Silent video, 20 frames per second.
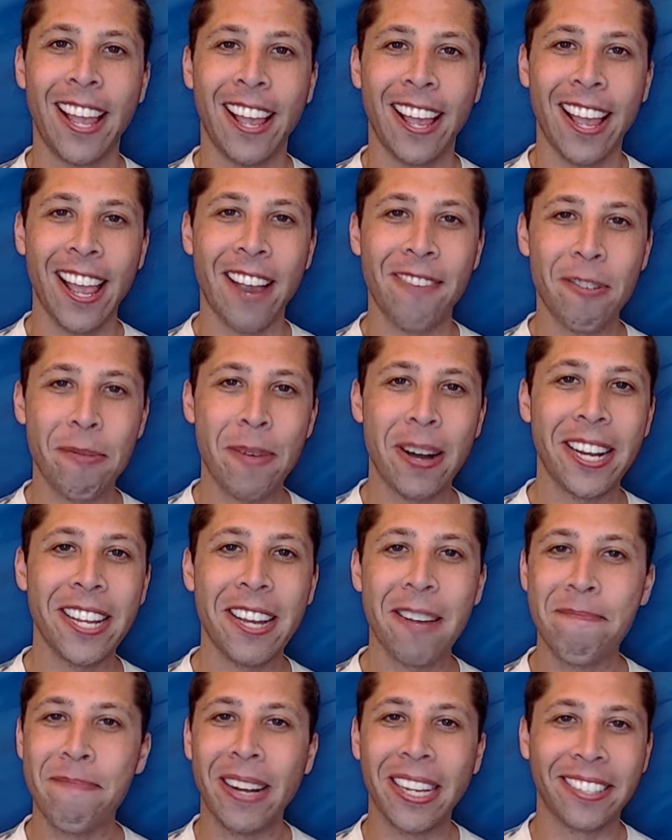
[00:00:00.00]
Hey everybody,
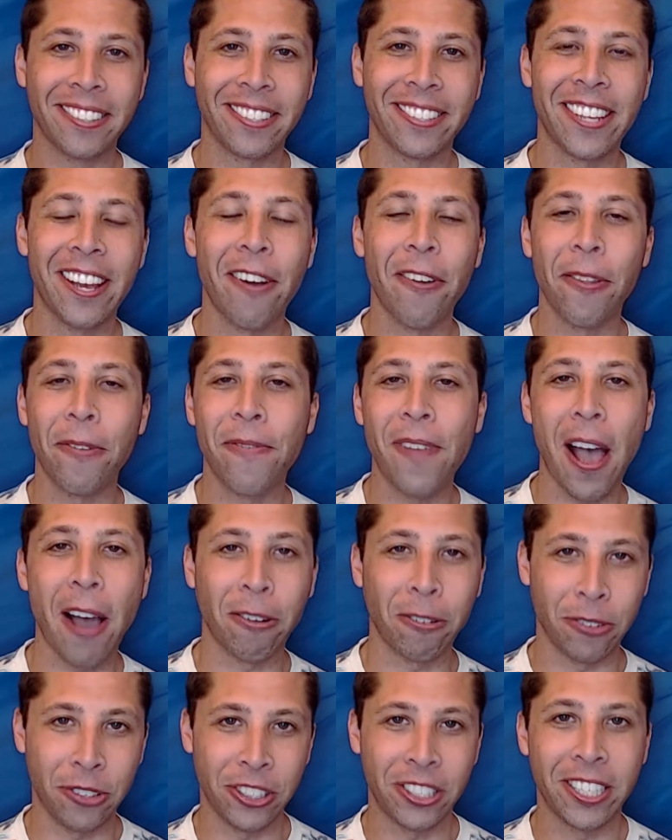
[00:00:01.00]
I'm Mike Settele, the
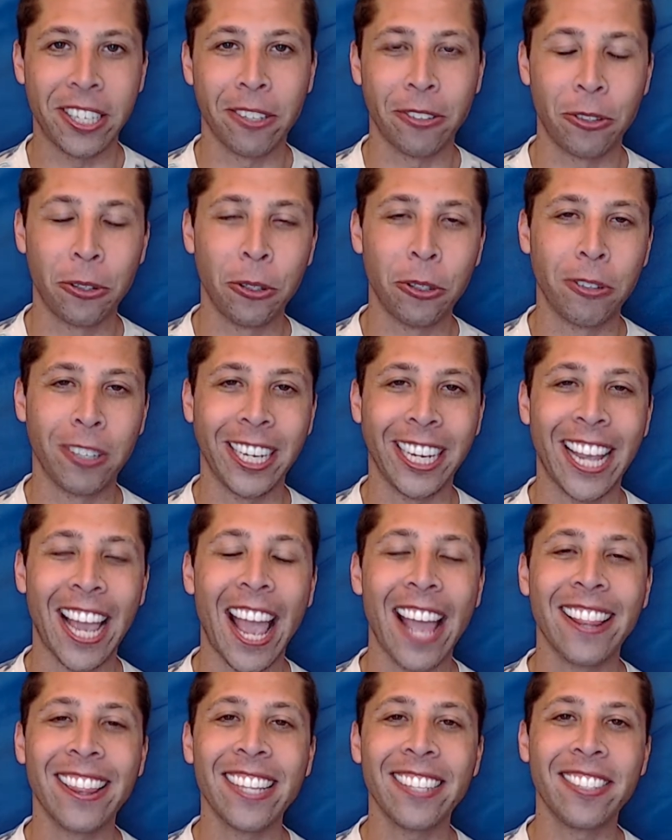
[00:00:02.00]
founder of Satell Tutoring,
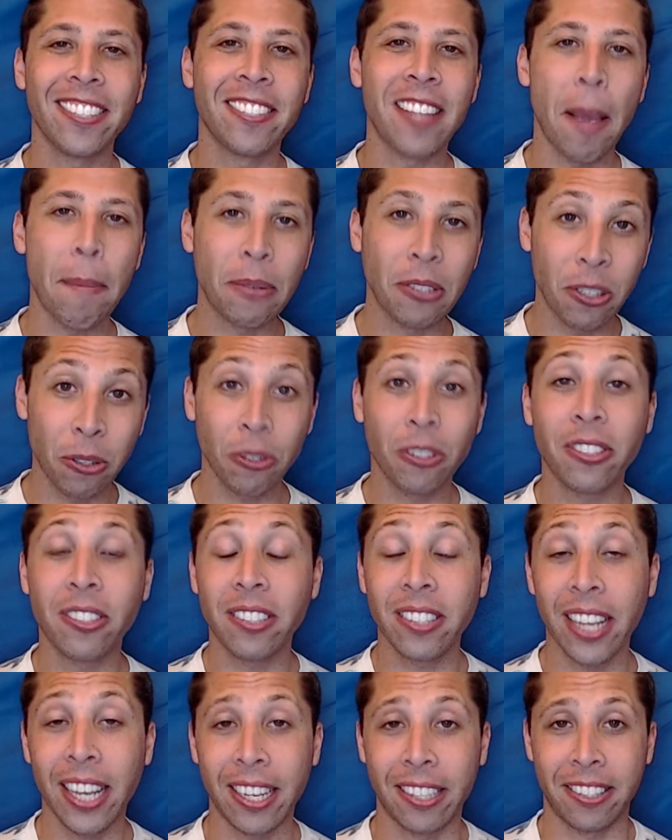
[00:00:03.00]
and this is episode
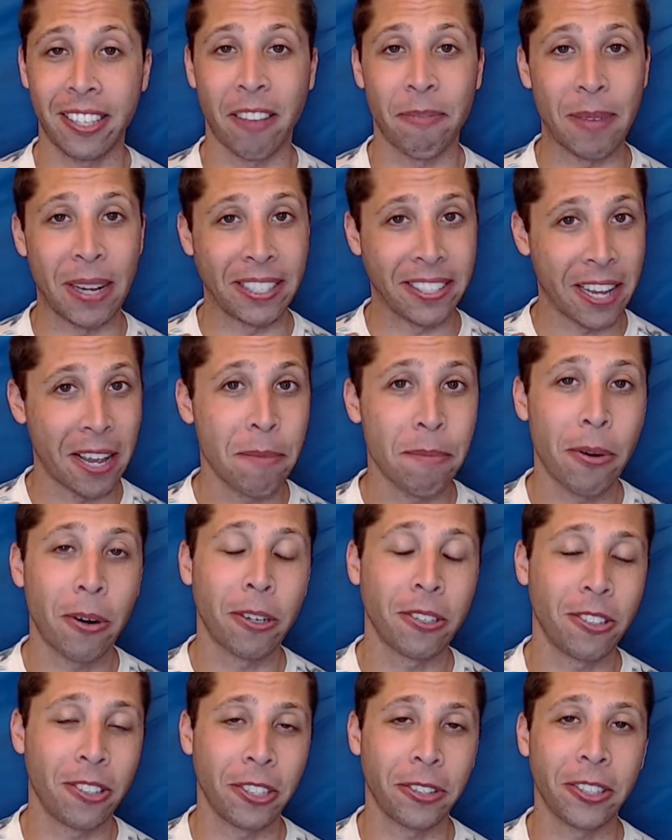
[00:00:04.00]
six of my
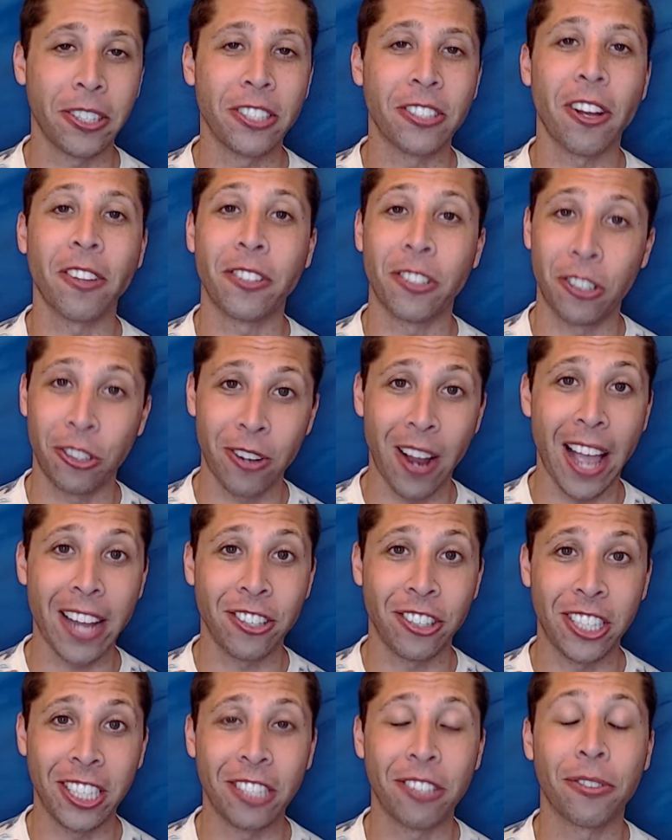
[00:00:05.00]
ten-part series on the
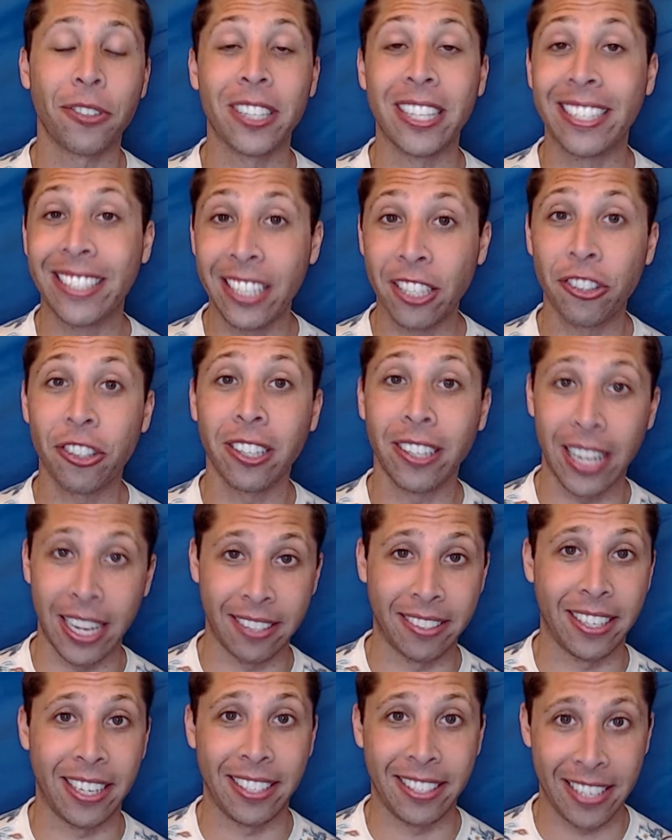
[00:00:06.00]
strategies for the digital
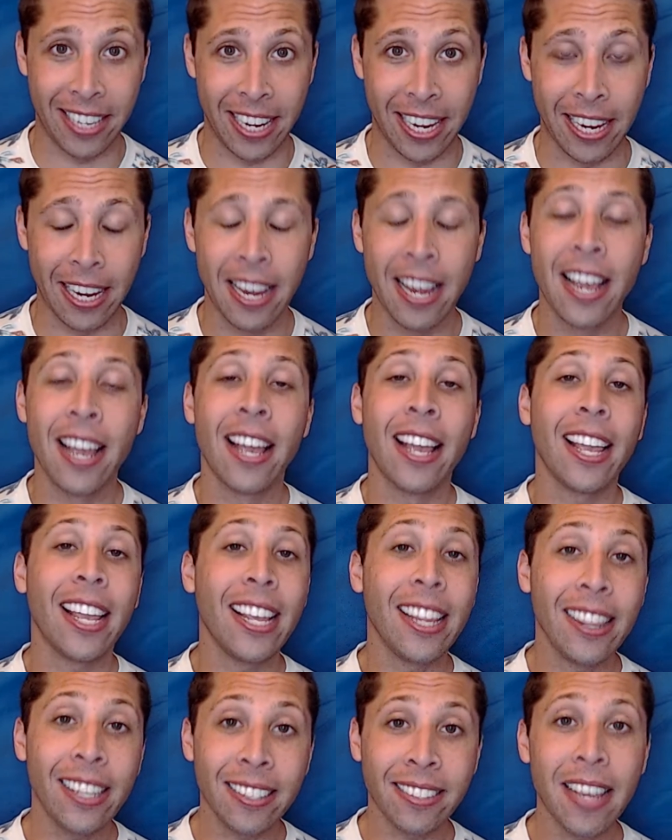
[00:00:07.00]
S A T.
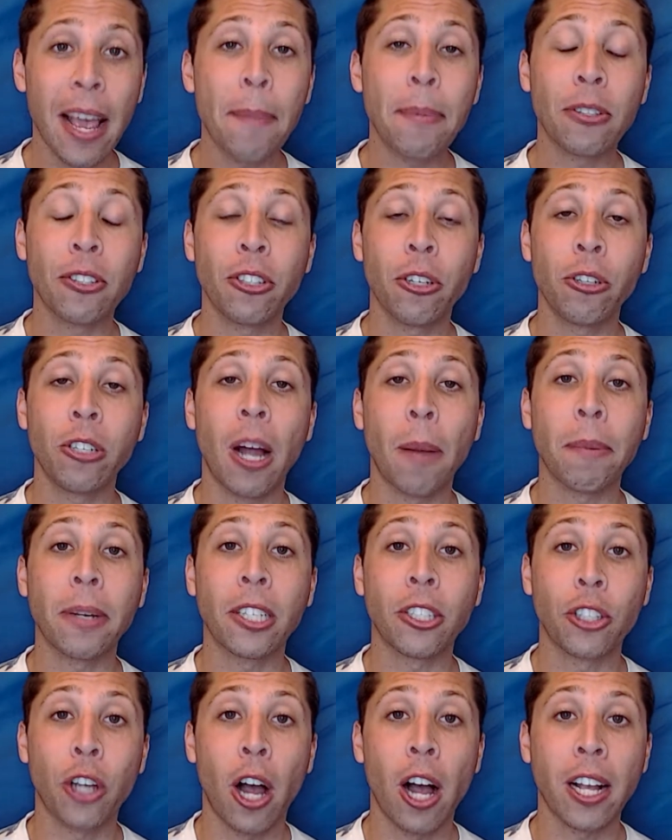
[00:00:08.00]
In this episode, I'm
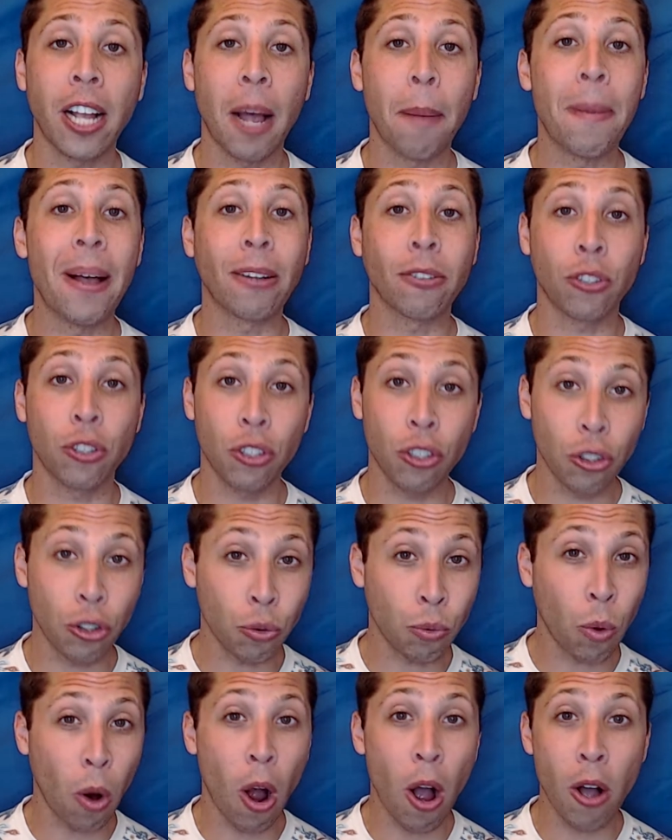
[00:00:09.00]
going to talk about
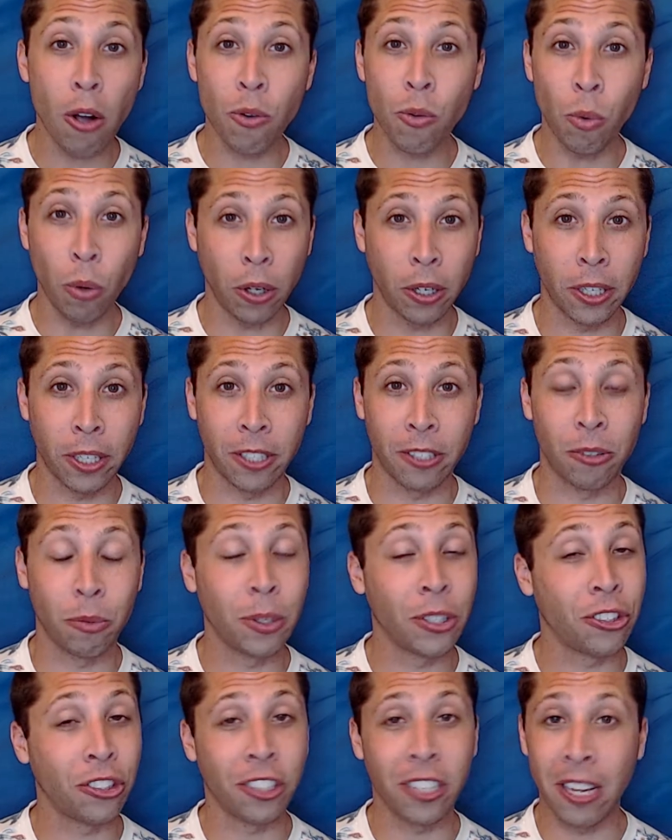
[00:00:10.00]
strong words,
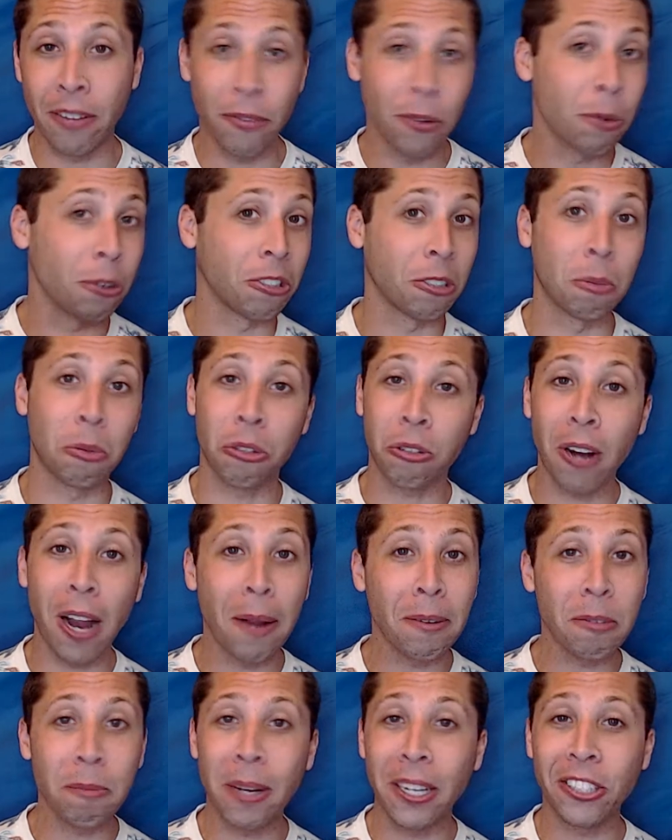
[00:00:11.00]
which if you are
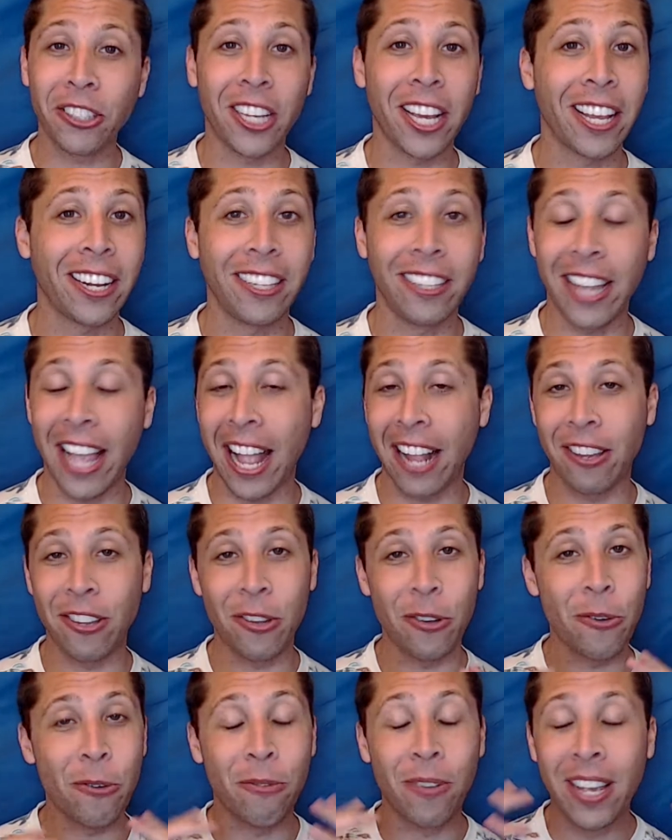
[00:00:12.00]
subscribed to my channel and
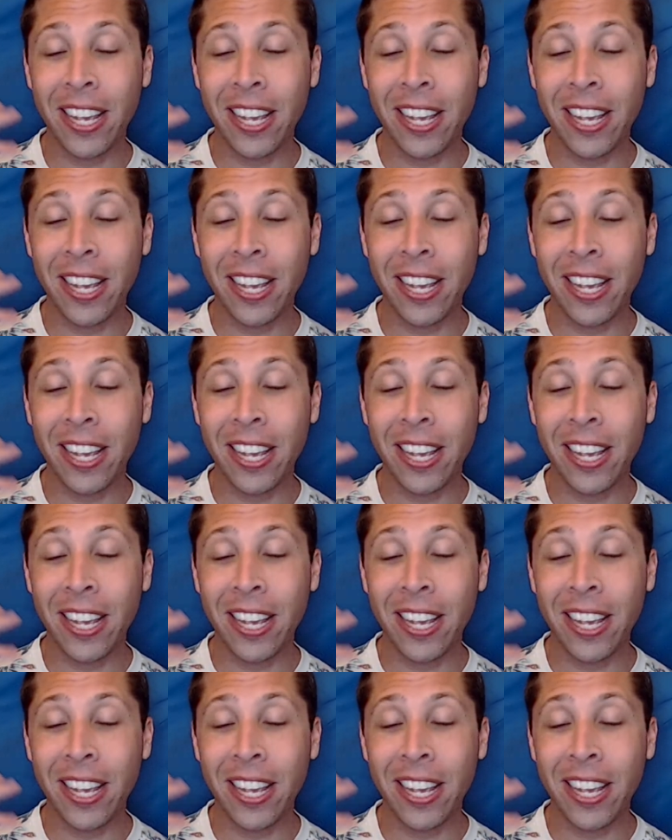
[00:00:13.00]
you've